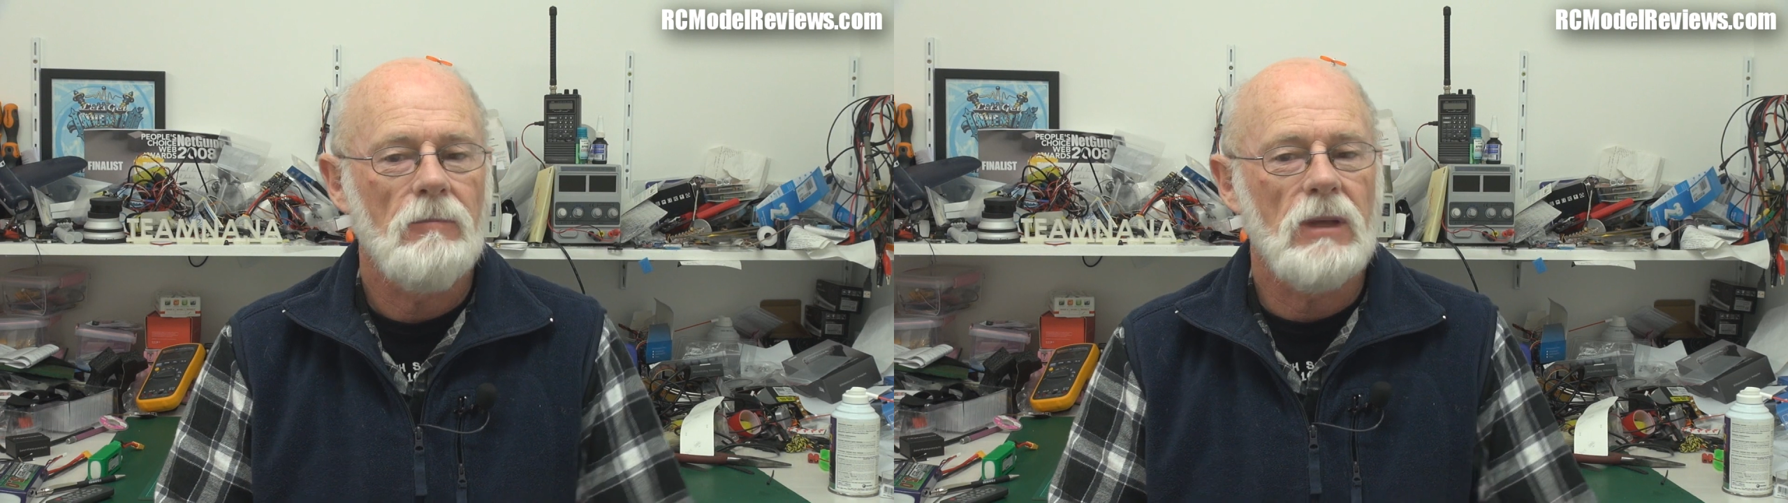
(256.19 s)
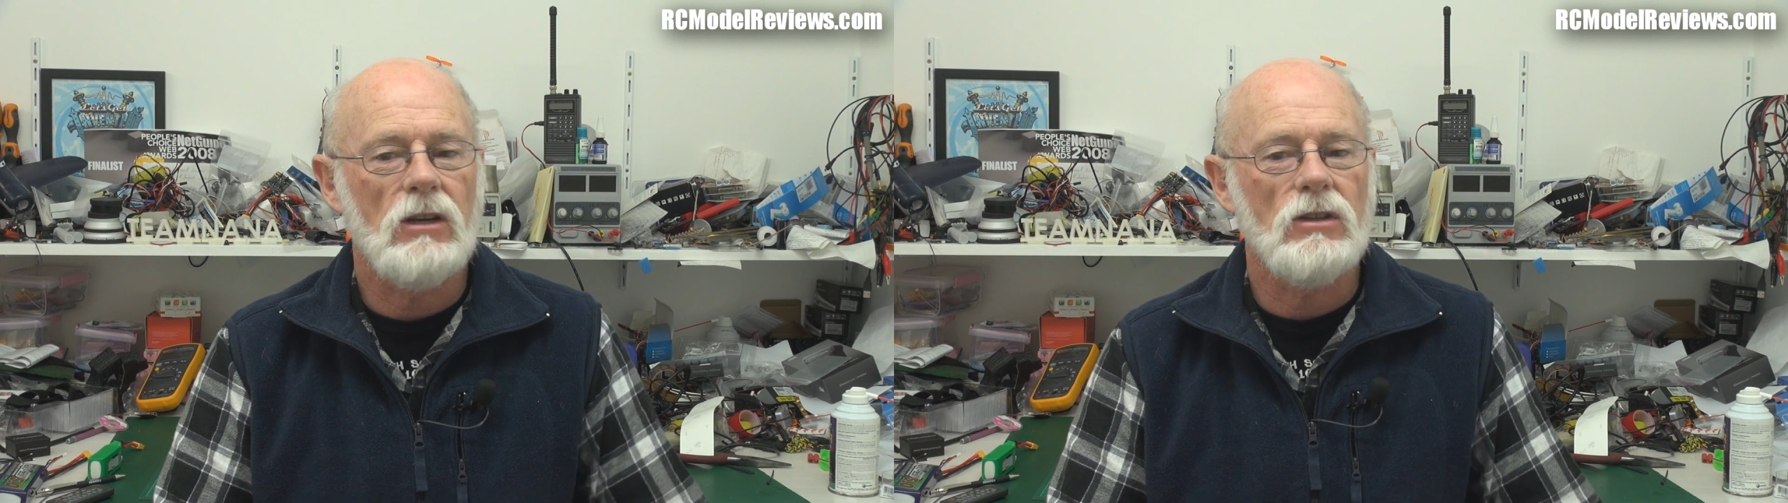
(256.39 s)

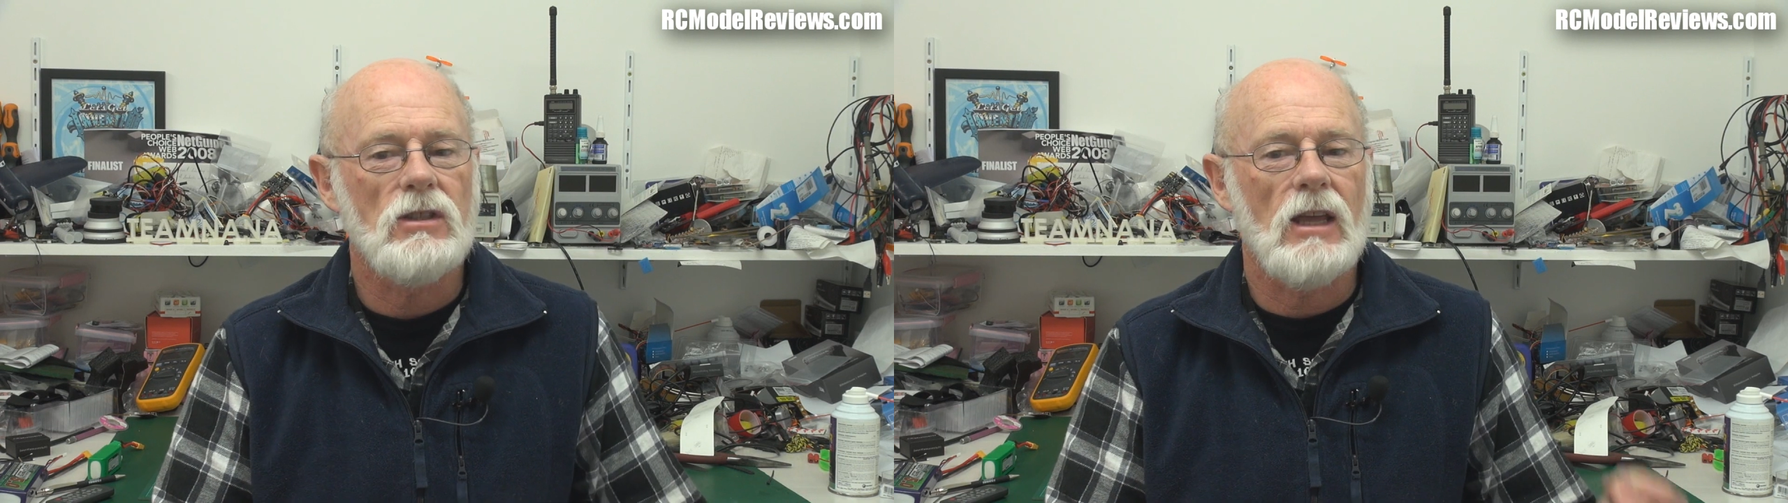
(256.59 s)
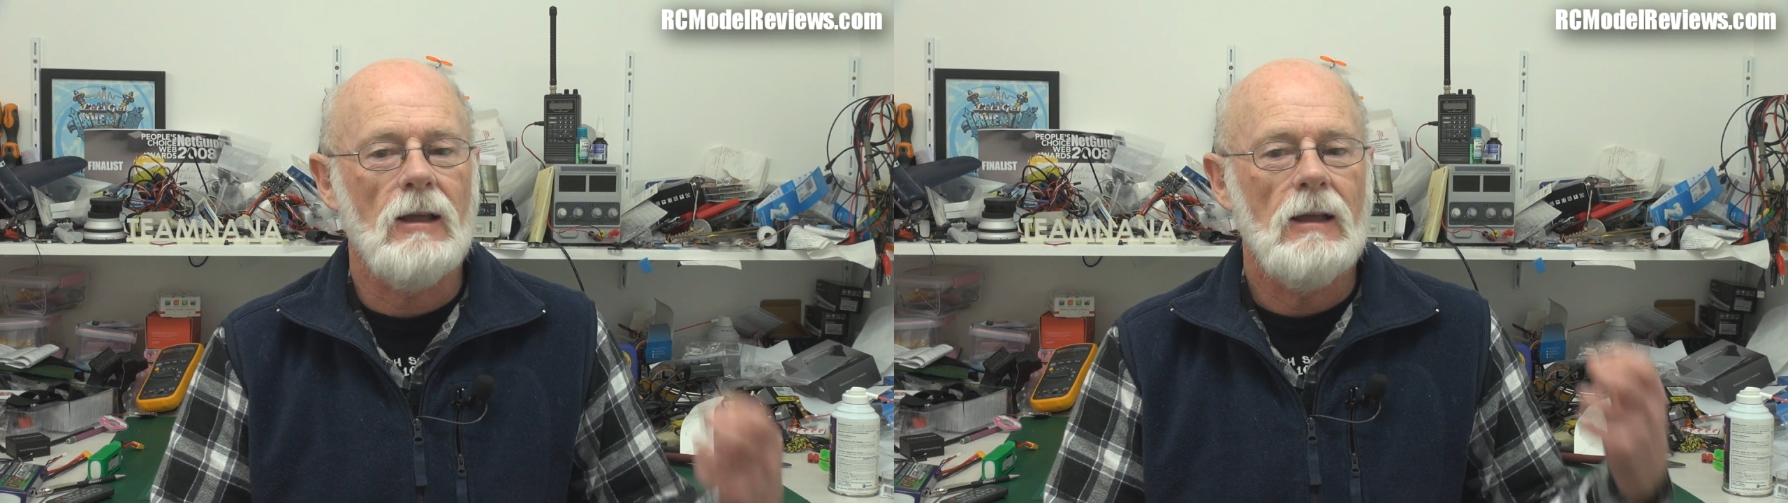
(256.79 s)

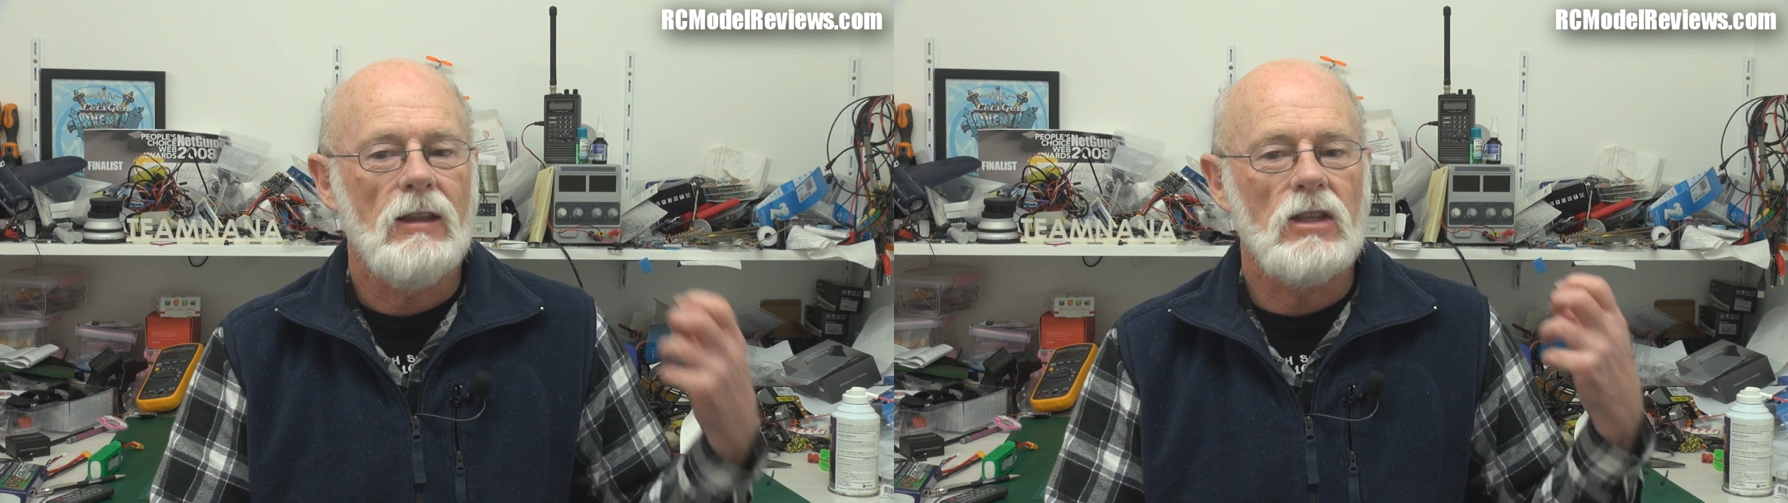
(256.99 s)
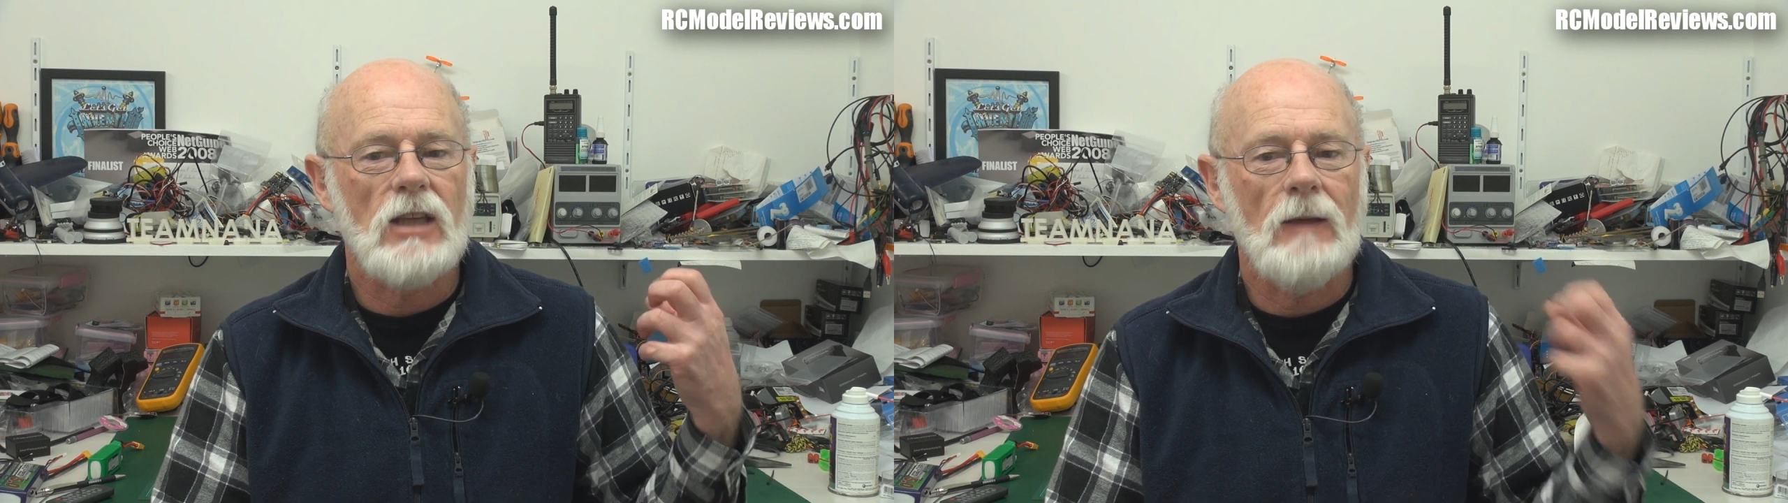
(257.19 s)
because the
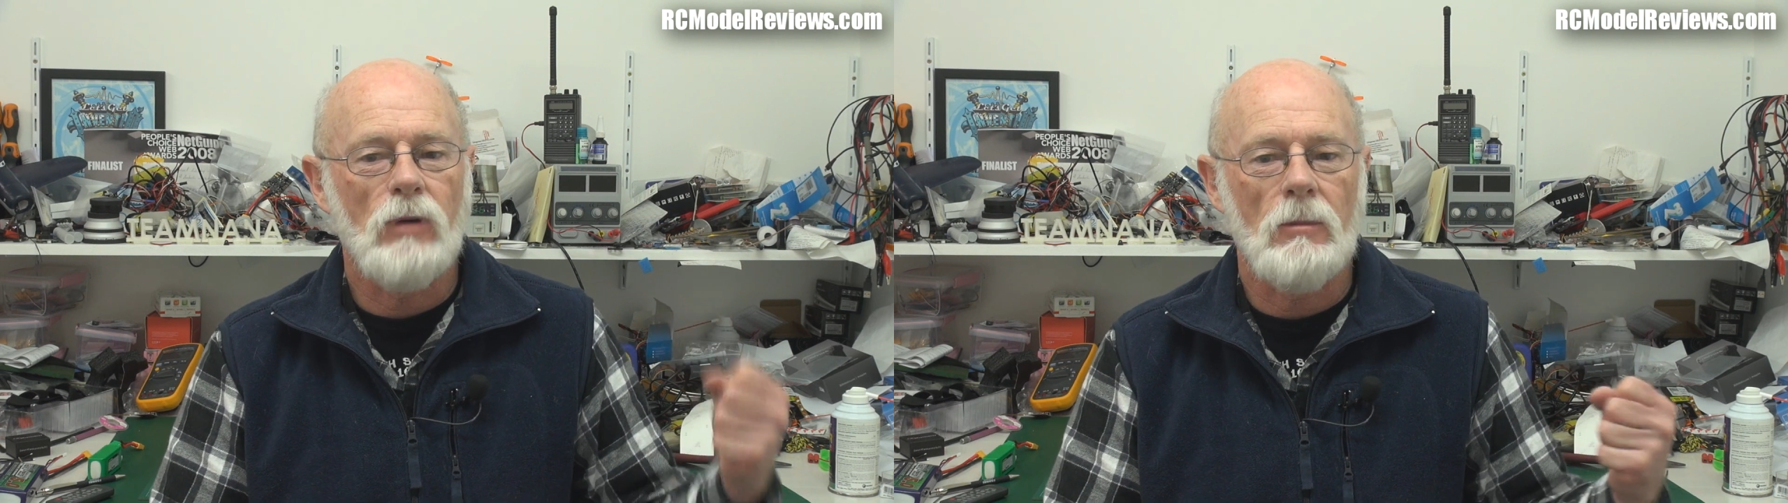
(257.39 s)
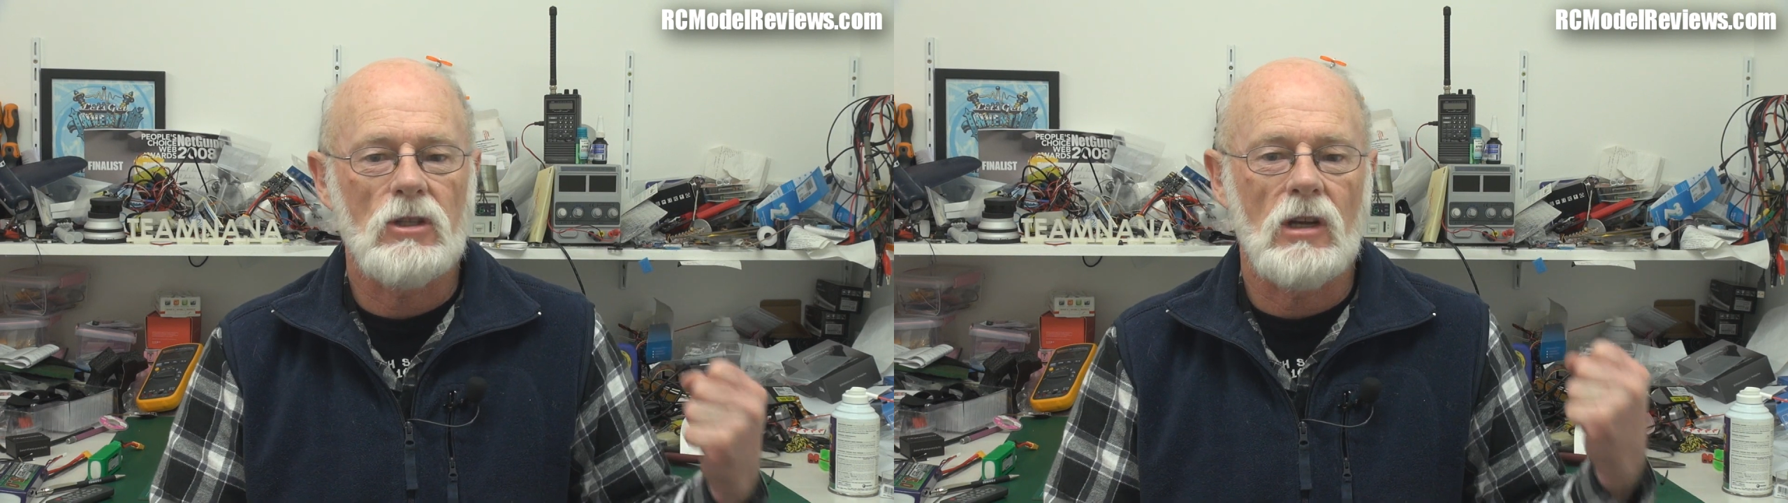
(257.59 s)
same
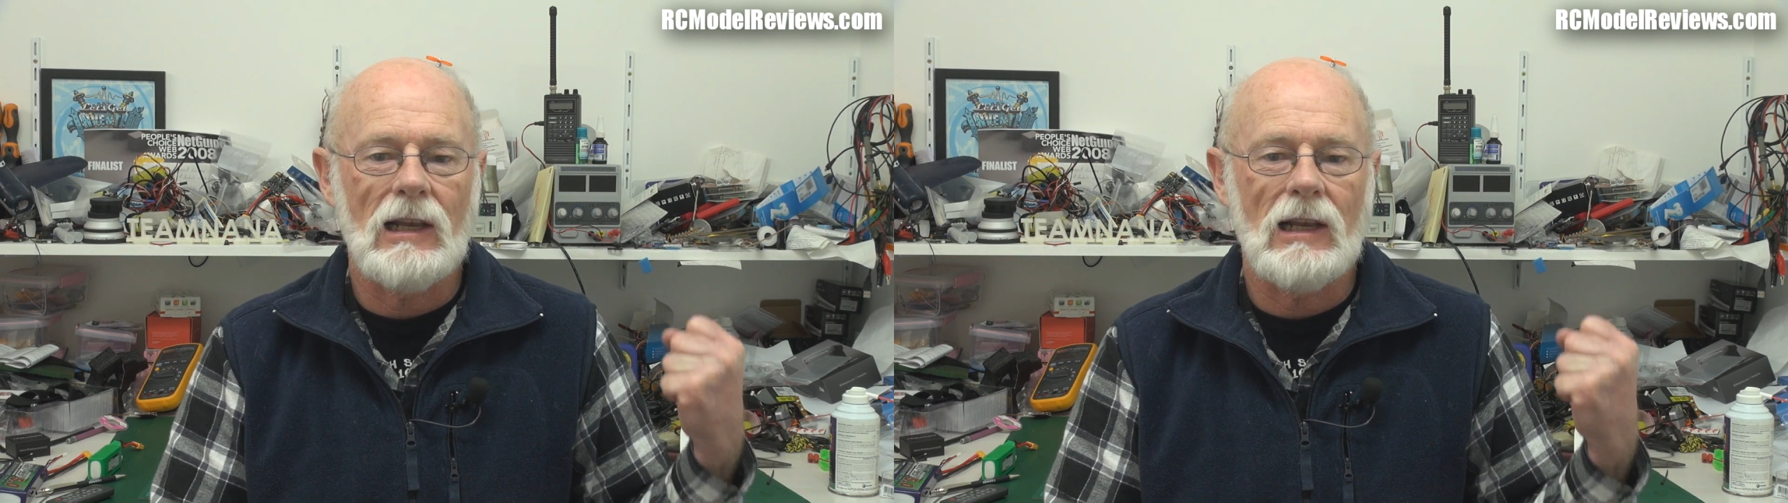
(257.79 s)
prop is going